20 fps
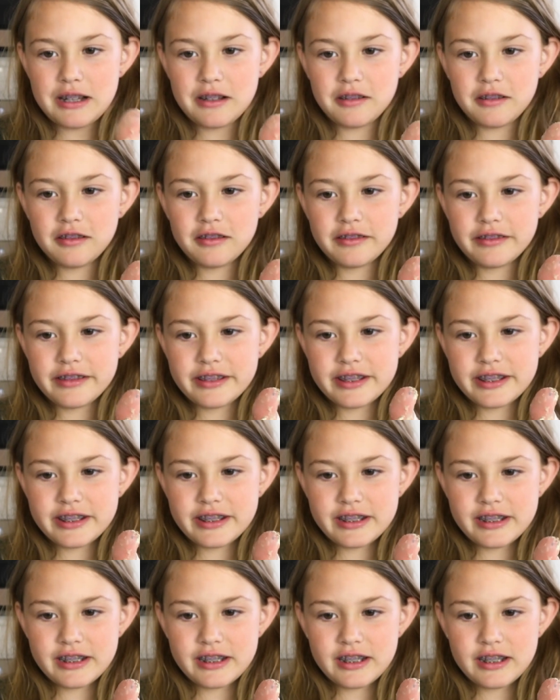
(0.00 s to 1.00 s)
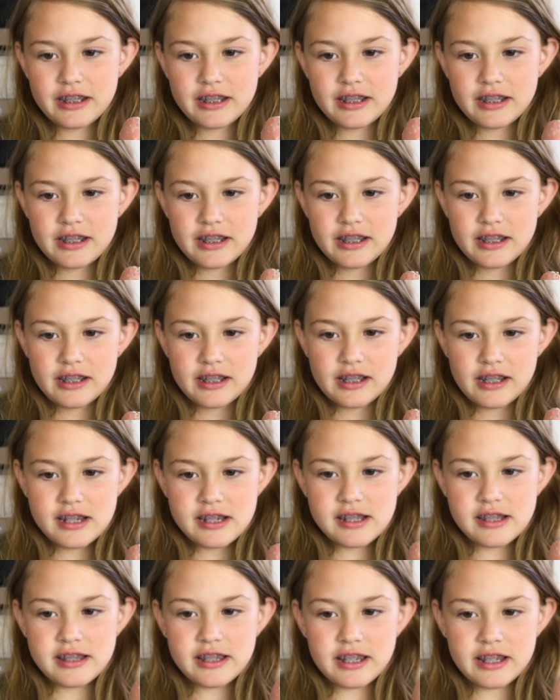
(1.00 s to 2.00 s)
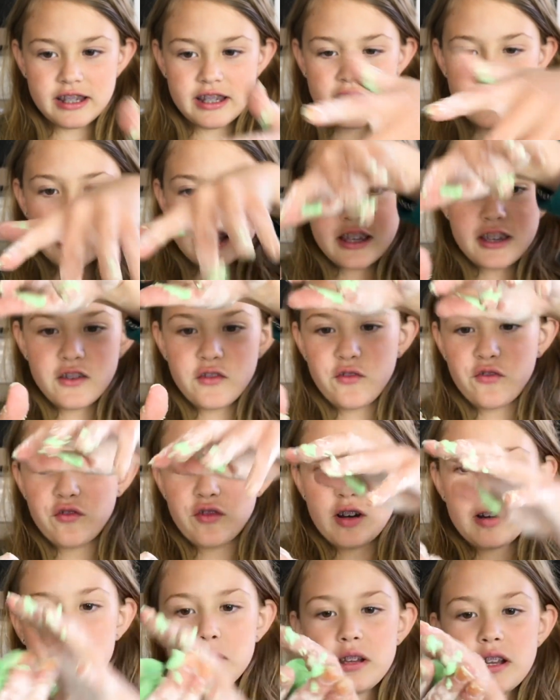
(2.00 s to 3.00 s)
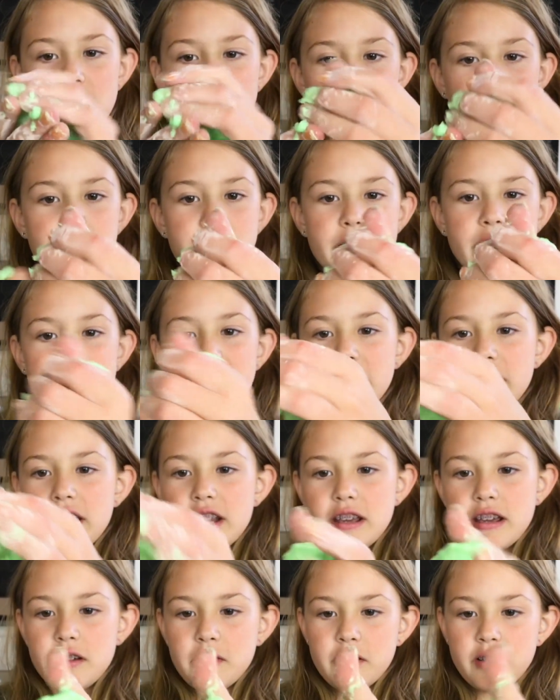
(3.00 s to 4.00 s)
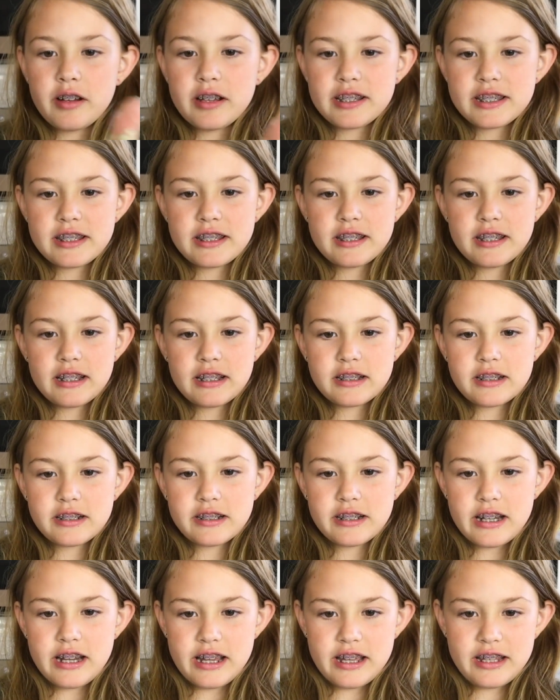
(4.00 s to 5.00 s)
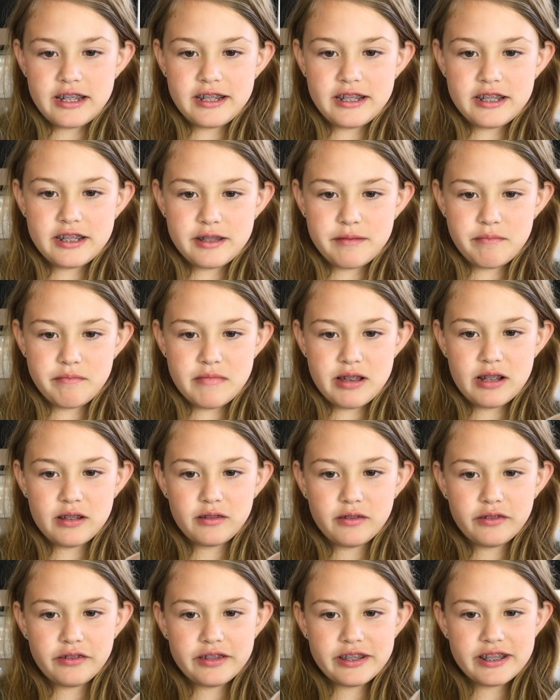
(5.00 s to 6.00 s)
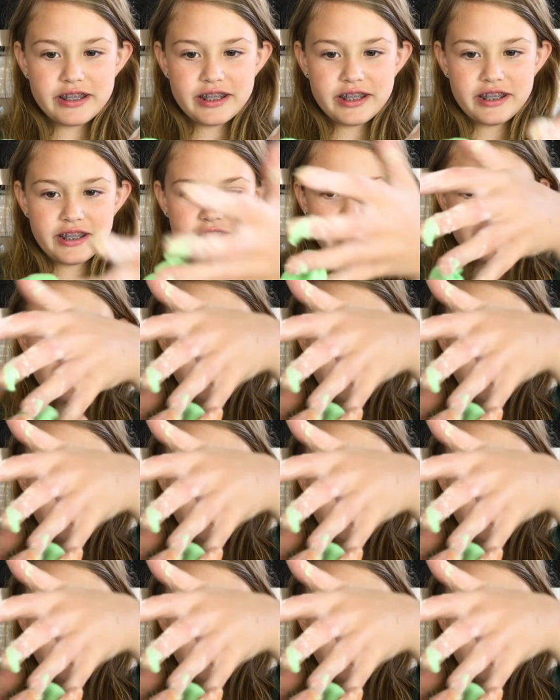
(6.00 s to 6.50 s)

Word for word: melts. It's like you firm it up and then it's just on your hand, it just melts.